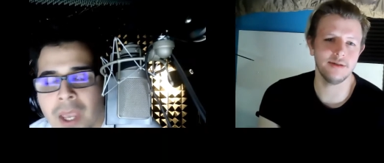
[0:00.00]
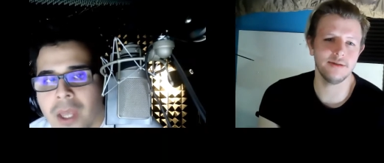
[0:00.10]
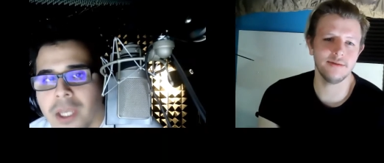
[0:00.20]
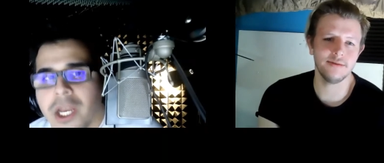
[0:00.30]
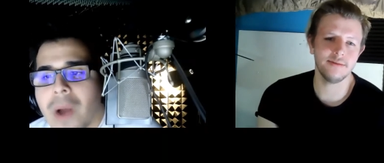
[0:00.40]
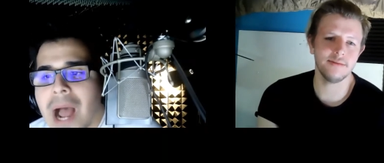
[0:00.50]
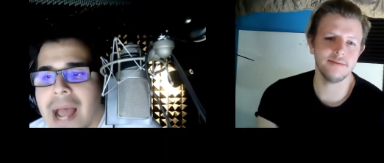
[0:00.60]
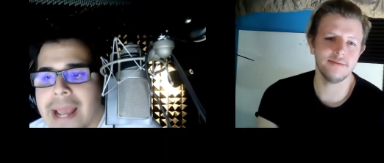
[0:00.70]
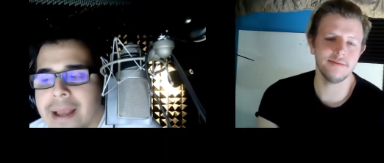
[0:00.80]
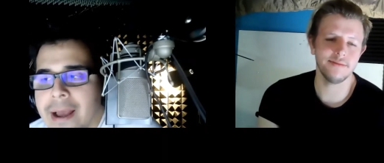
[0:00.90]
Speaker 1: You know,
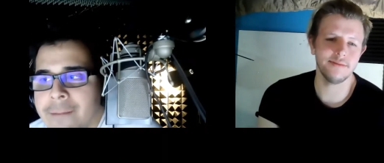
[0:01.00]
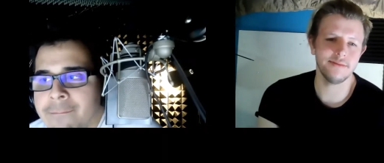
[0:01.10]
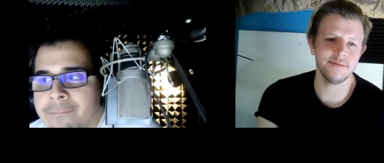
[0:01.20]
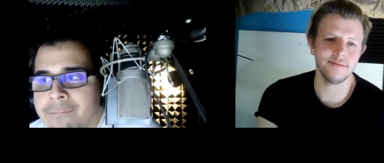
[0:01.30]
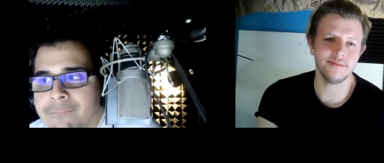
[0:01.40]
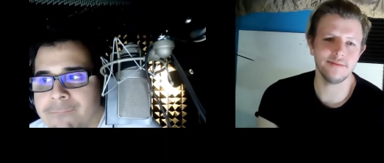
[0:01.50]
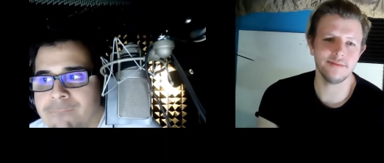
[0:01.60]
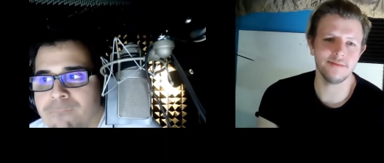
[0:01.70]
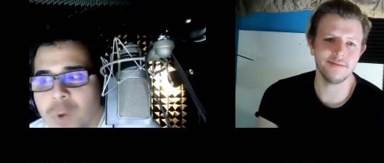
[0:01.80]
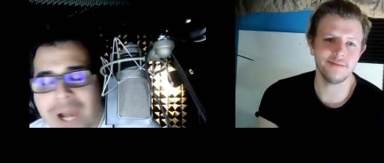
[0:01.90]
I um
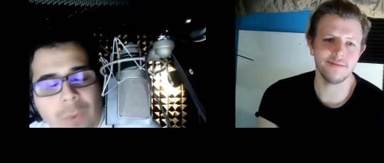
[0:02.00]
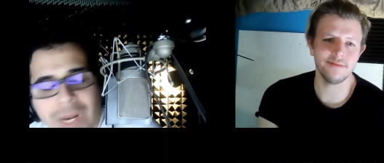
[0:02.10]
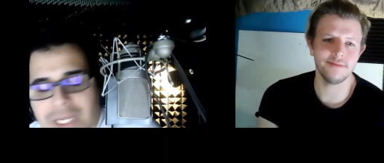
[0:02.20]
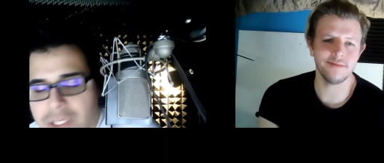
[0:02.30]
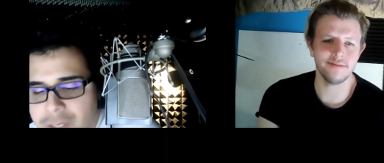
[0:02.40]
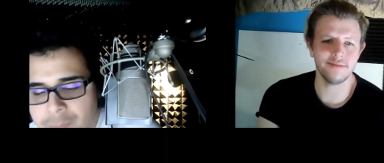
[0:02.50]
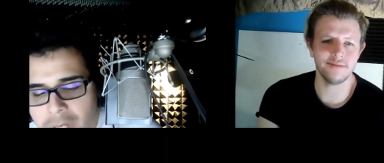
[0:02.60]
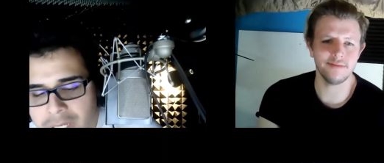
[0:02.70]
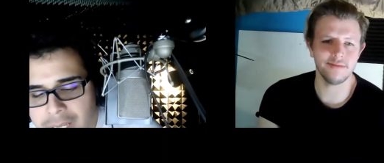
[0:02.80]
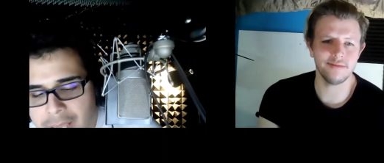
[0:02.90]
when I when I started
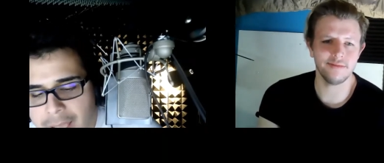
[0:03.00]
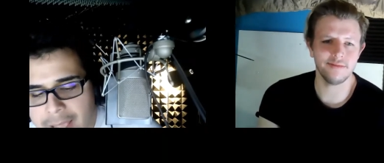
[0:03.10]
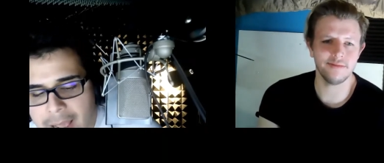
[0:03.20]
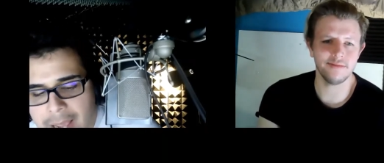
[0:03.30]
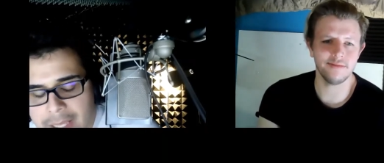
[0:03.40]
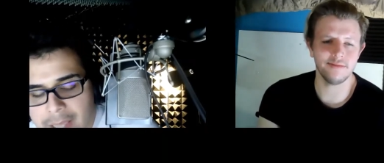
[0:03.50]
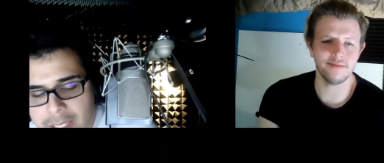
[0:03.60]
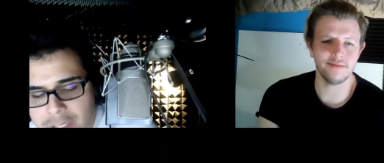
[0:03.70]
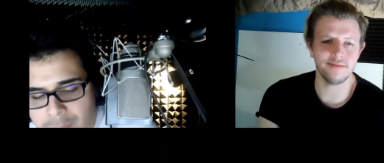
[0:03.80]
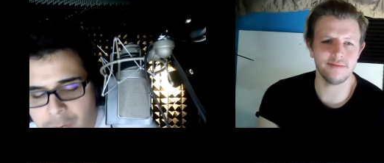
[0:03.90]
marketing, I I, I
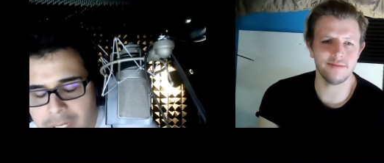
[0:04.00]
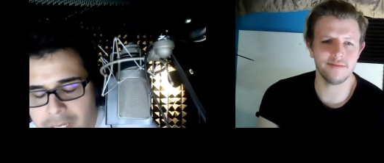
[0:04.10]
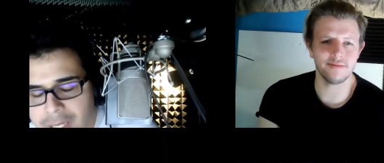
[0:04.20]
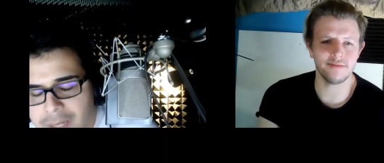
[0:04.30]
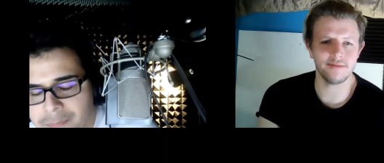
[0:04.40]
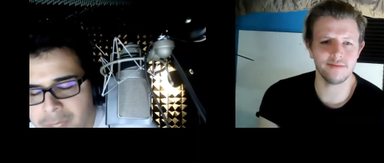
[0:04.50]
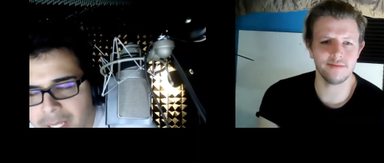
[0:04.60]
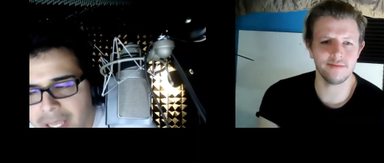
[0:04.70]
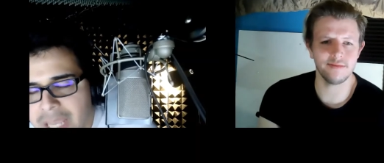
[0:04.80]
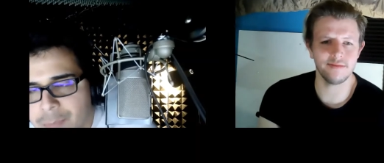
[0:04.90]
started marketing in, in
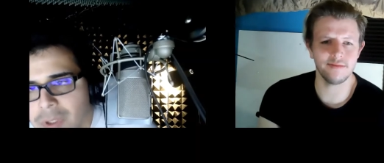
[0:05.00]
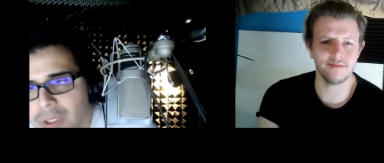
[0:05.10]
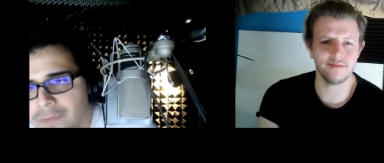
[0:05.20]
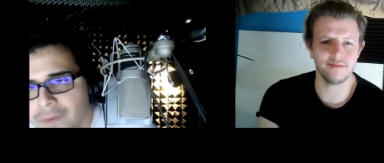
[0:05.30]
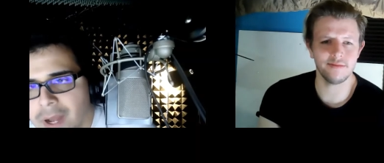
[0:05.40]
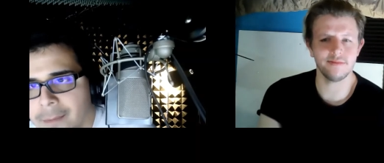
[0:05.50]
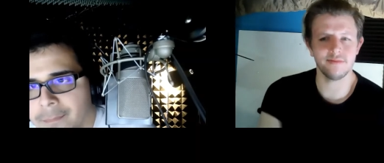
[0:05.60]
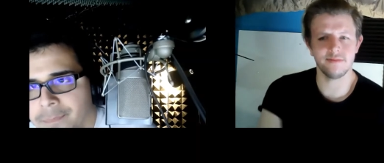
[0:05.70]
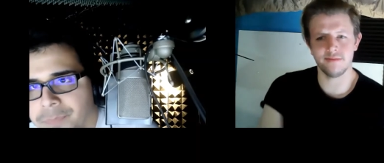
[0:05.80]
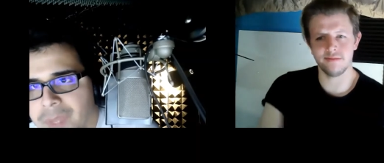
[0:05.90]
like April of
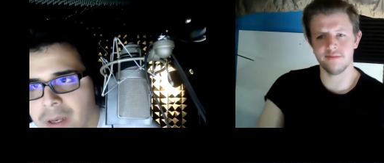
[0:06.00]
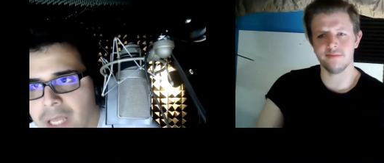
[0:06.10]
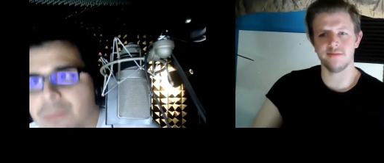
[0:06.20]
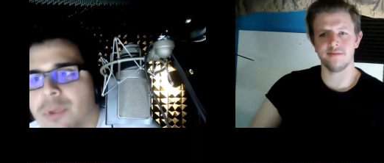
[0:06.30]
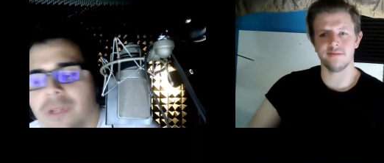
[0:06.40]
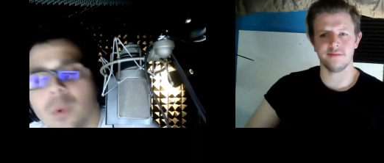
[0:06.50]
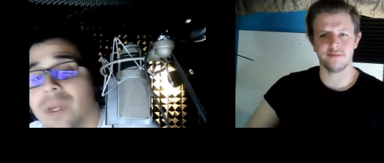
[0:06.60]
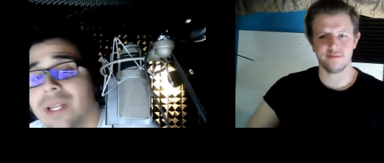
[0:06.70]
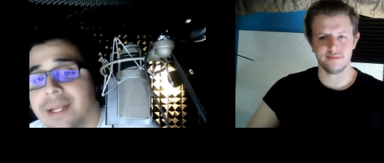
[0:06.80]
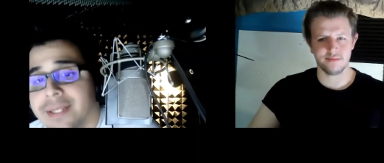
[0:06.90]
um in April of
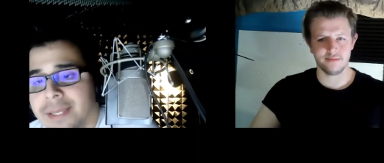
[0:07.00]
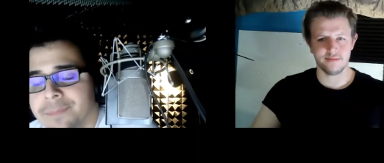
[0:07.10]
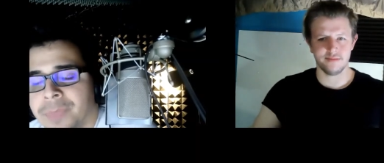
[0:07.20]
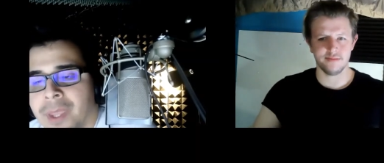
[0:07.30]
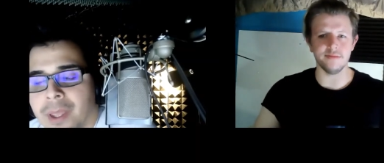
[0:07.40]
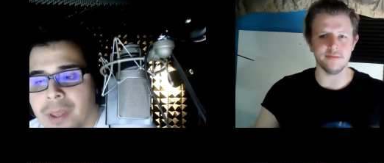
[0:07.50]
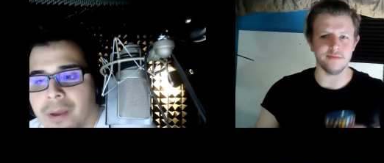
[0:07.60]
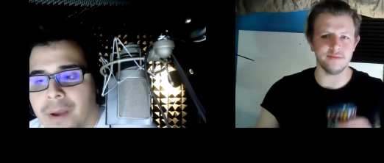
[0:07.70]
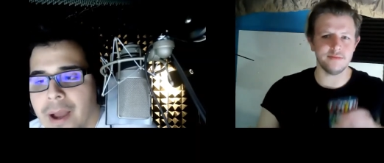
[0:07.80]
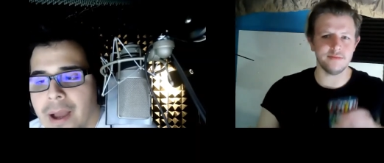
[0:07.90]
2019, mm.
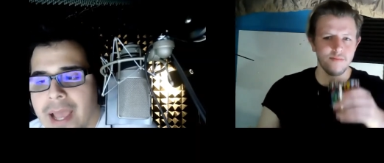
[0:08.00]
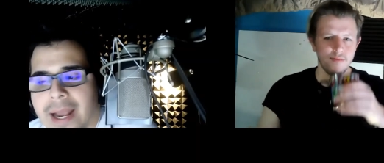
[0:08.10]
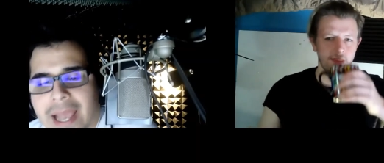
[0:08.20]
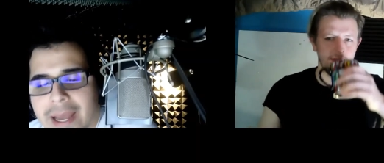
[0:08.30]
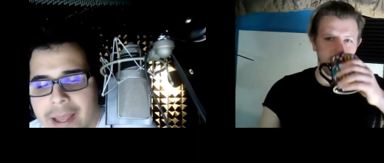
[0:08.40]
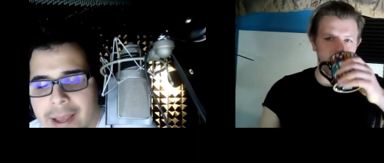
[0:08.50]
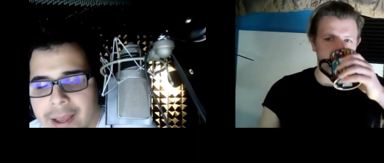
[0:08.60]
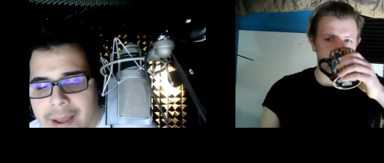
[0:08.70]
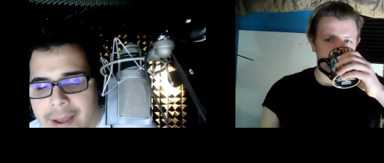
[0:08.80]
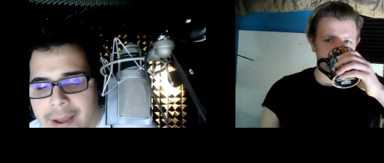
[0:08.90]
uh, and I had
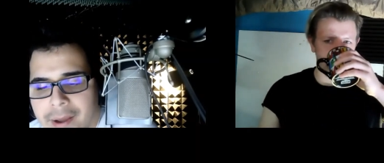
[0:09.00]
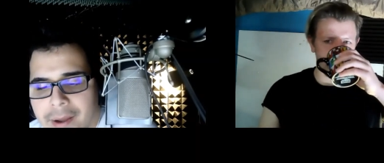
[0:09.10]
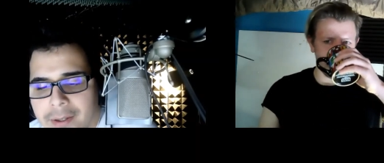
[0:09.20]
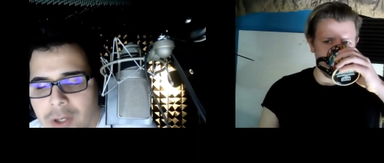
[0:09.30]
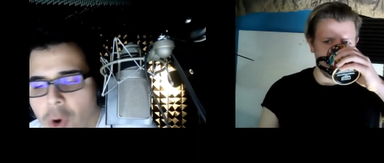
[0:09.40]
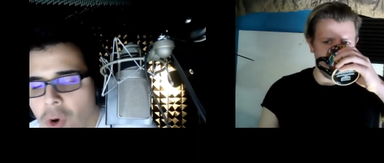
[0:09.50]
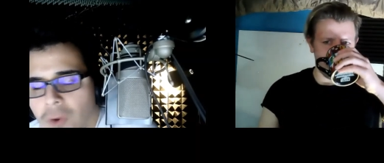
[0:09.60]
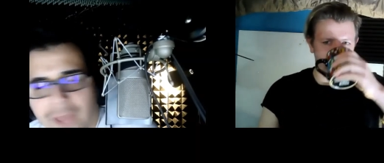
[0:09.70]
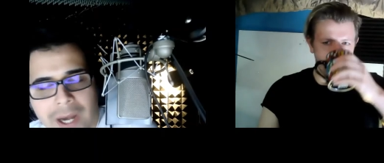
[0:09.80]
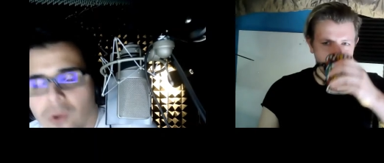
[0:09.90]
a, a, a goal
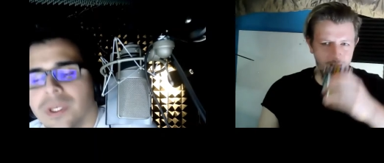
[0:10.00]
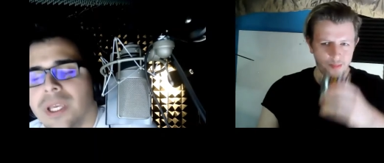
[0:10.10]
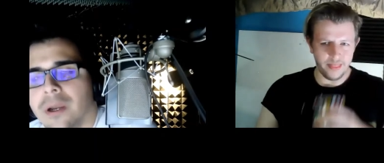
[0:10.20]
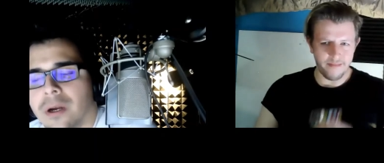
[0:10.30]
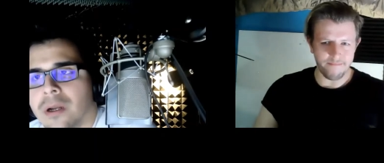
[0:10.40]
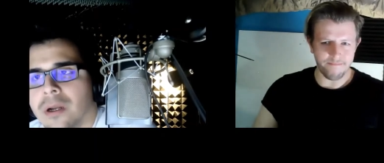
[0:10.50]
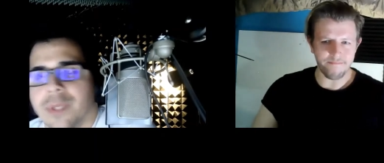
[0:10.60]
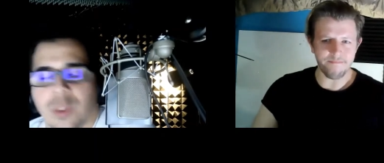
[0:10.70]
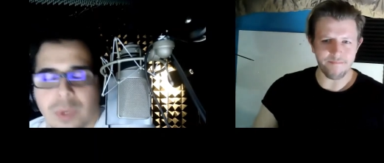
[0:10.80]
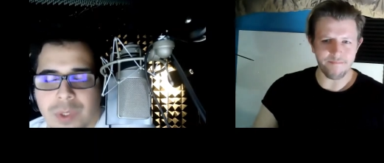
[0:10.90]
that whole year
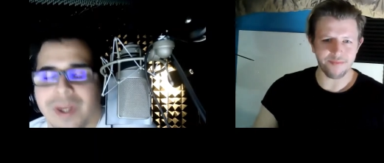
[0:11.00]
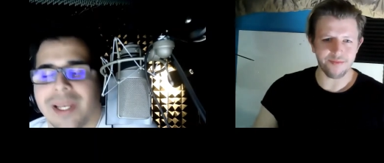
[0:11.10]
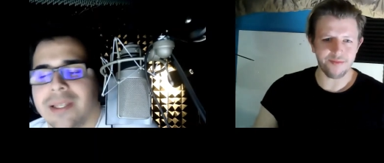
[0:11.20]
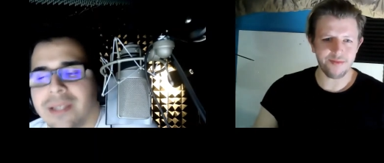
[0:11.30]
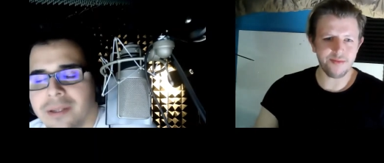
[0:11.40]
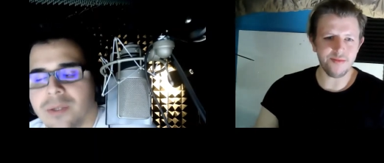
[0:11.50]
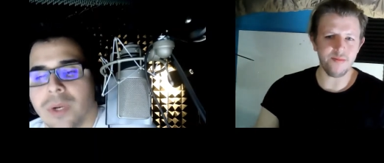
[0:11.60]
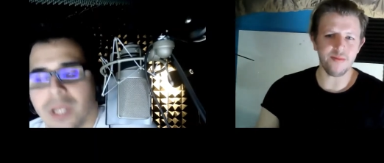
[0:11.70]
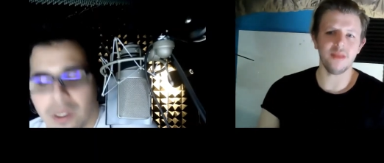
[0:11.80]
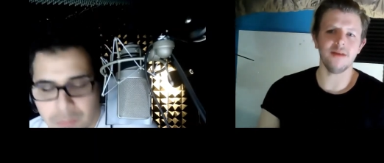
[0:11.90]
between 2018 and
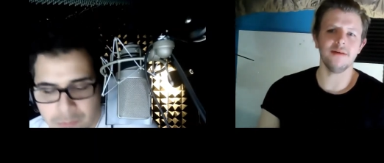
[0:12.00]
20 you know